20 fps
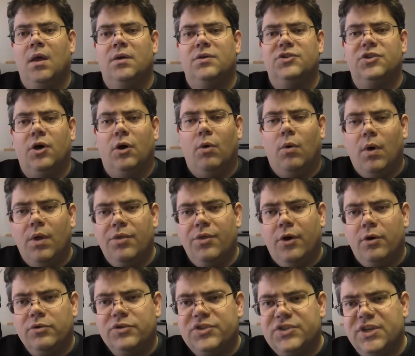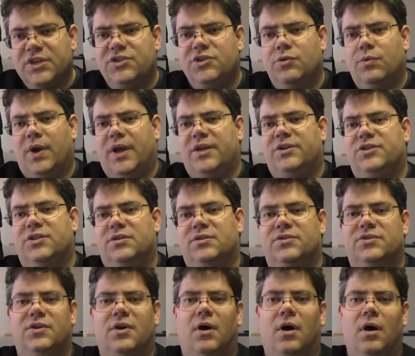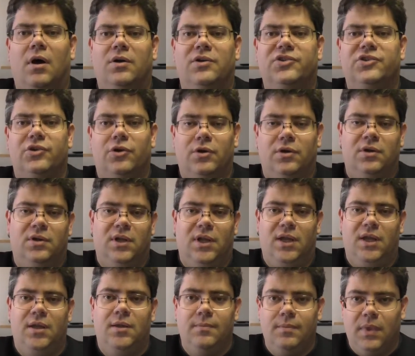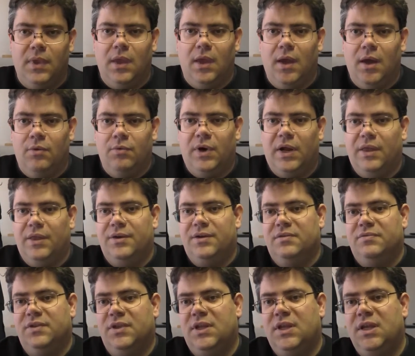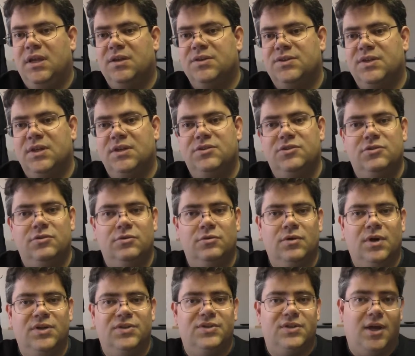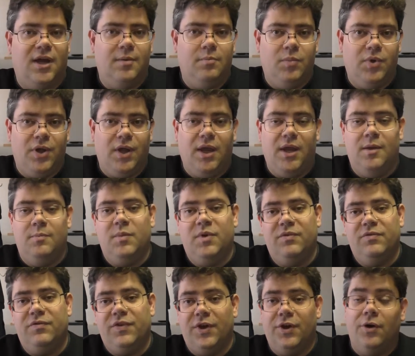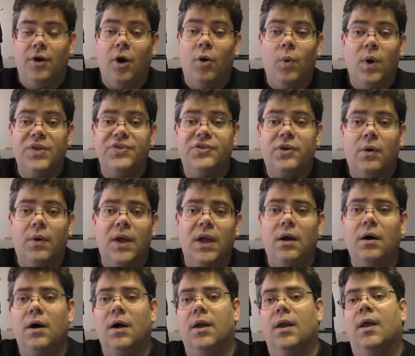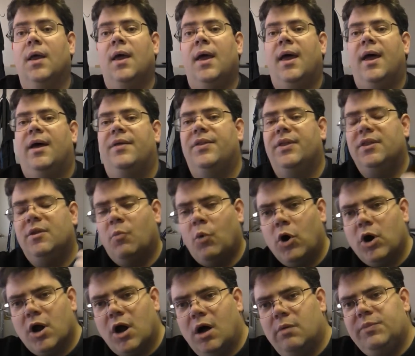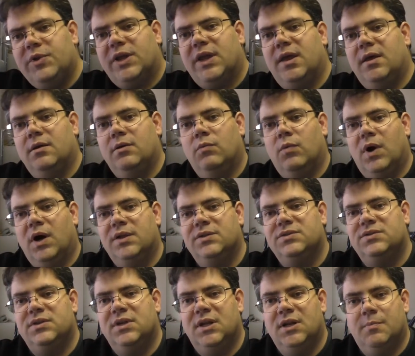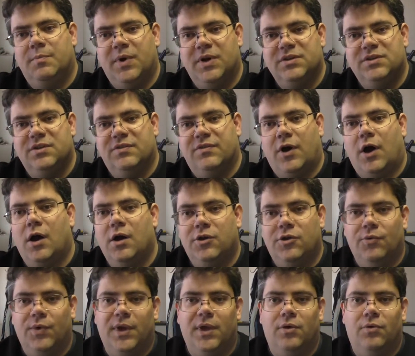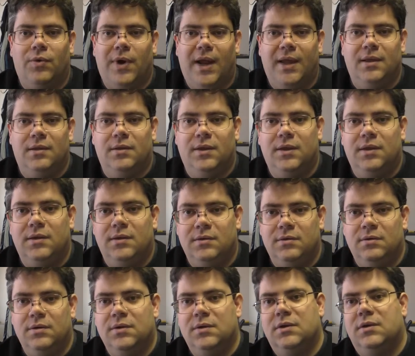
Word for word: So those situations are certainly uh, relatively easy to assign blame and figure out what's going on. And then the more complicated ones need a bunch of arguing and wrangling and